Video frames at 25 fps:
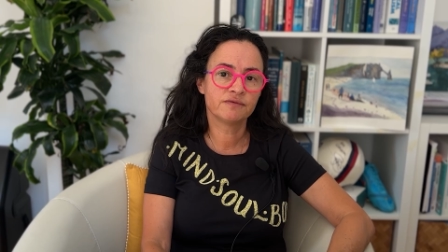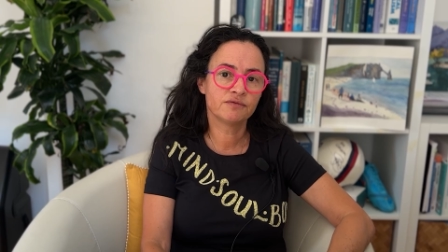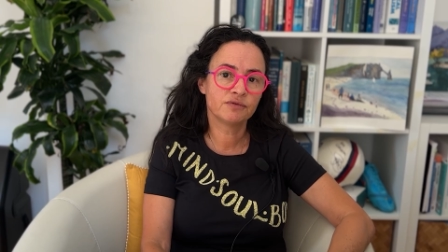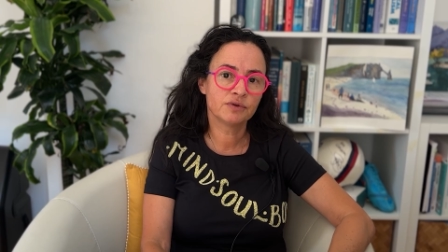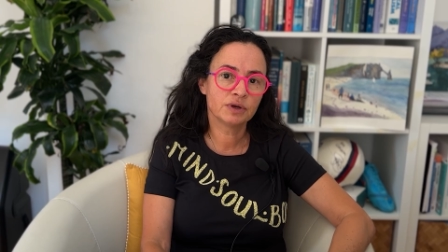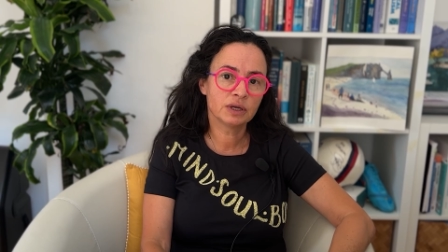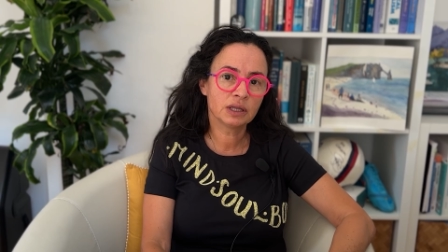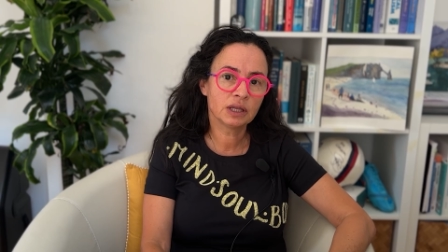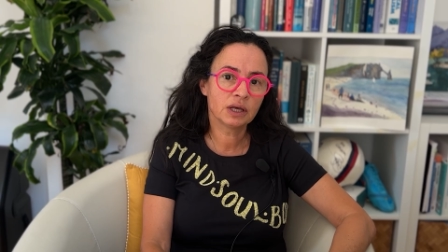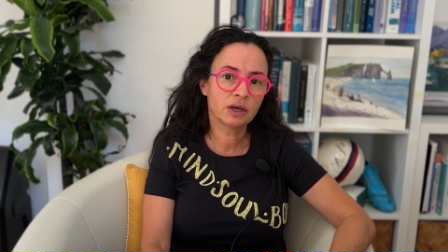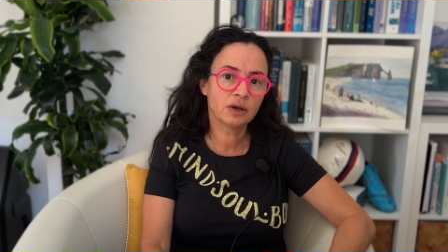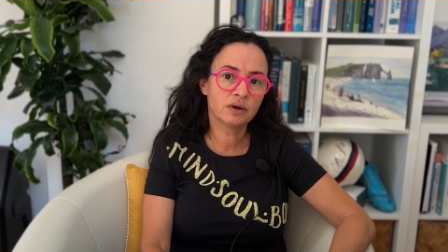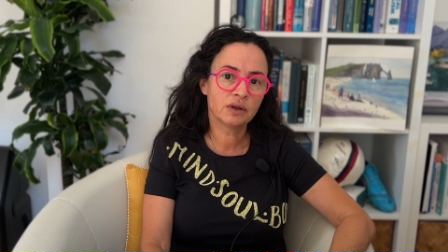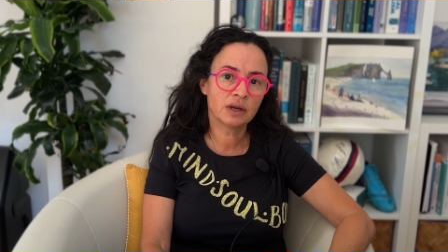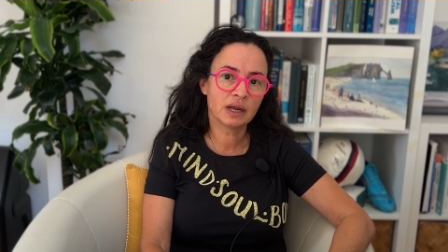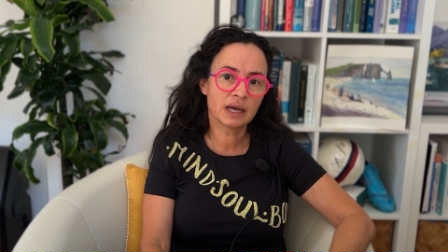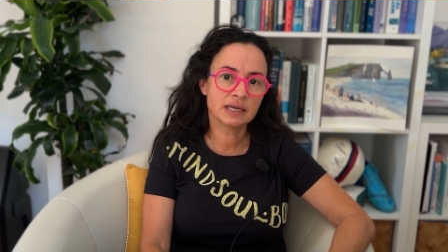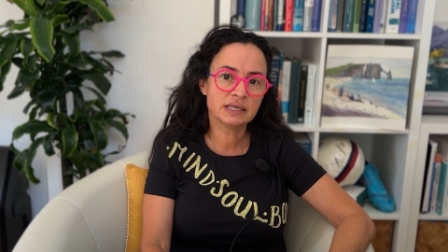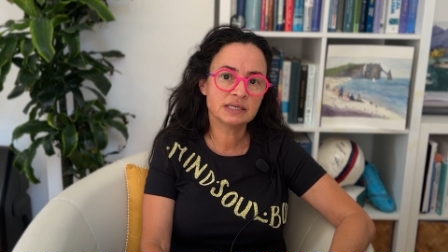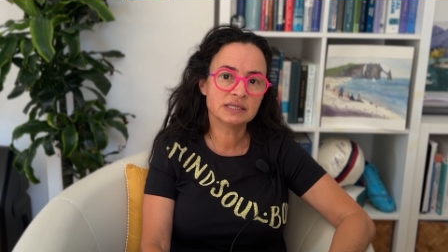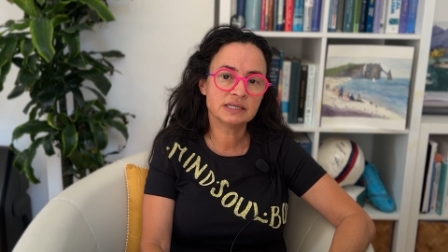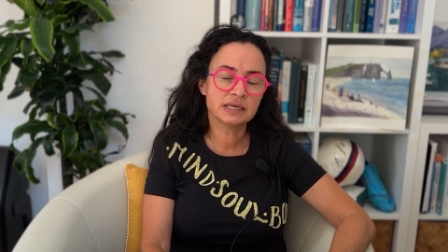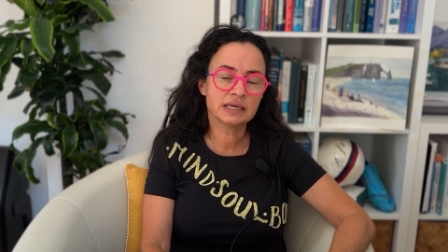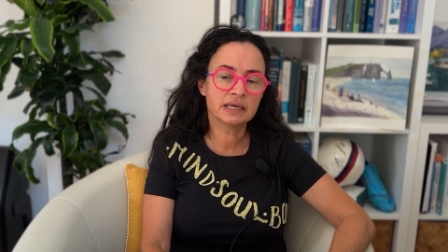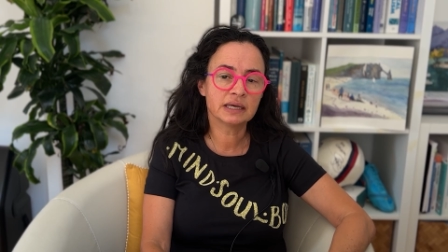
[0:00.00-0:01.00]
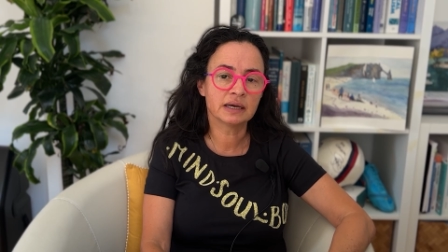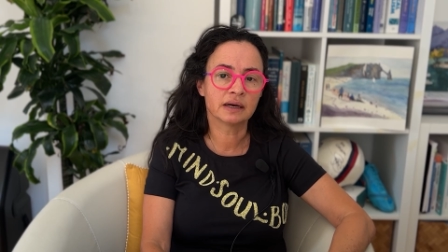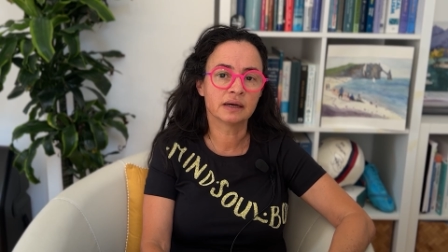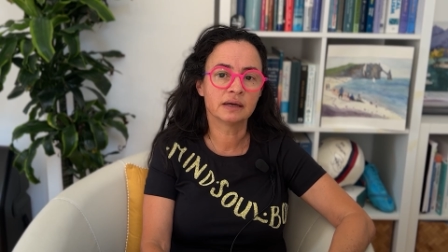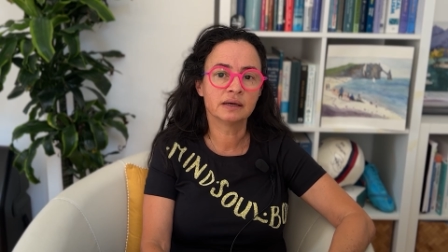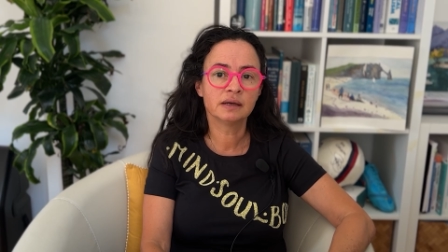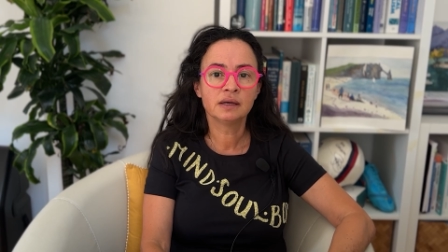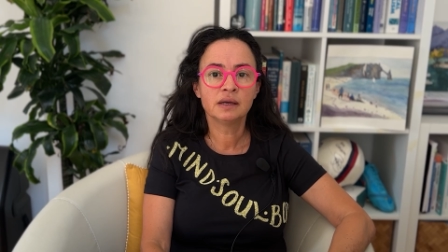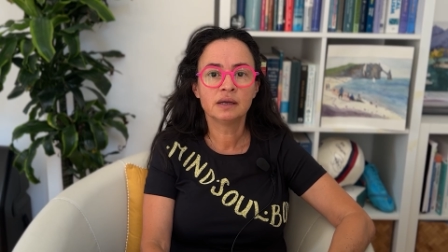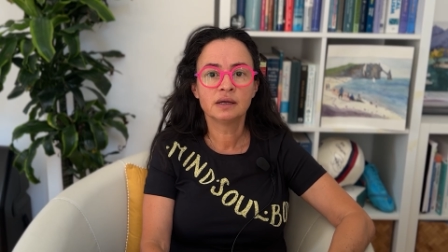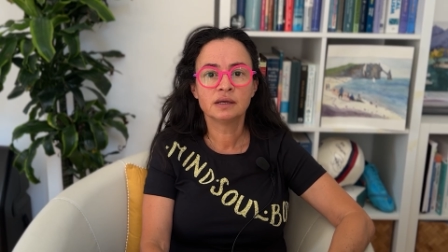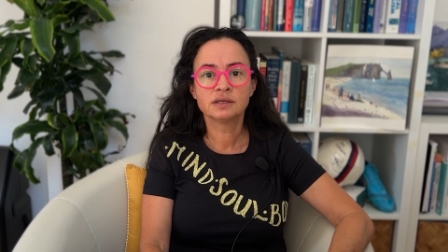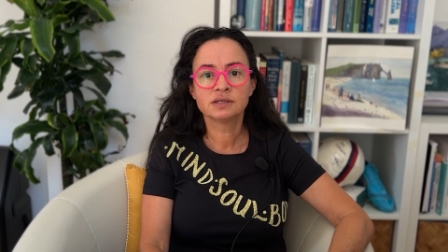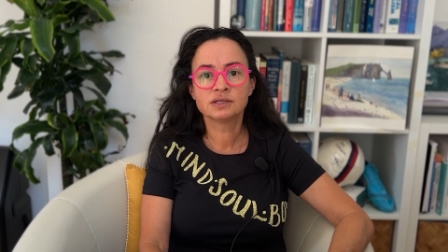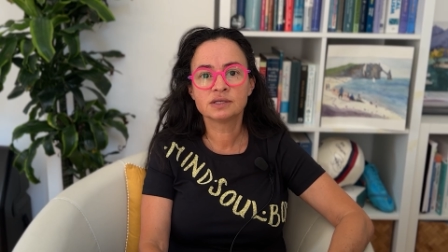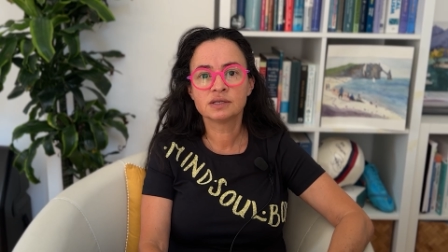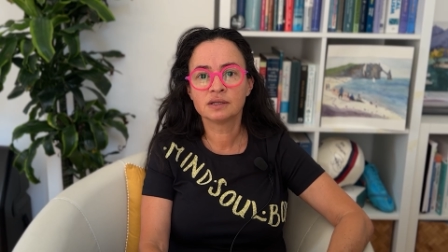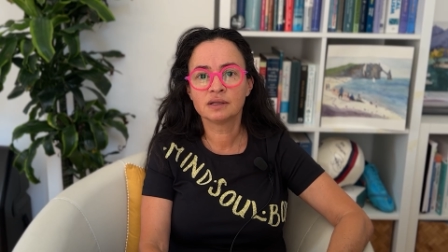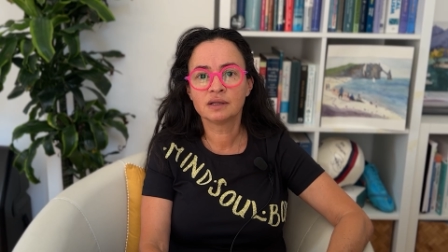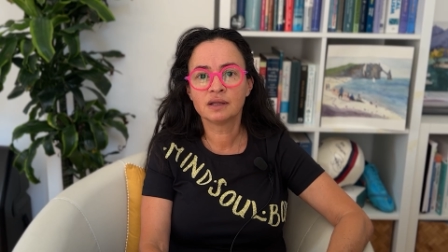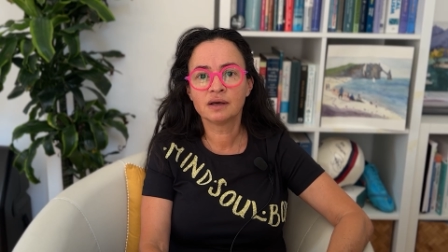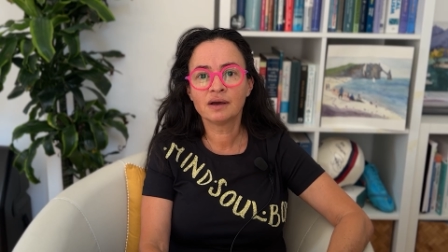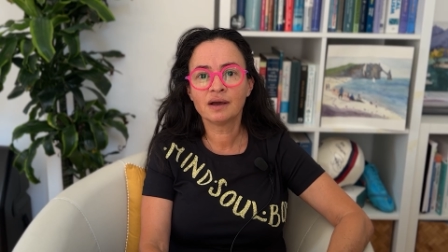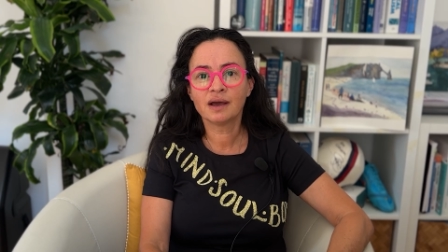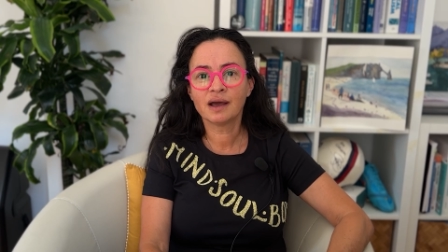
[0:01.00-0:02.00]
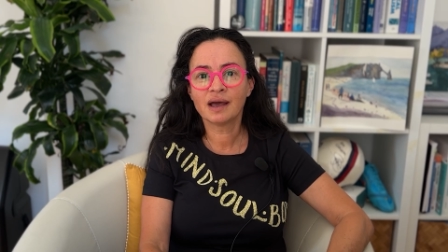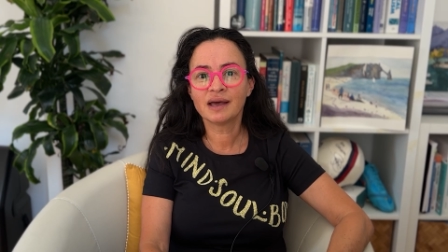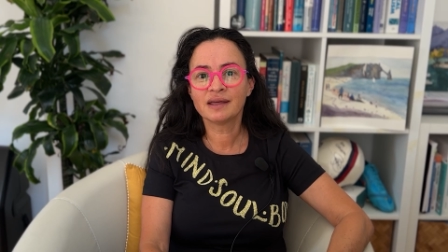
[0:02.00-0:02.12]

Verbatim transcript: really good idea to look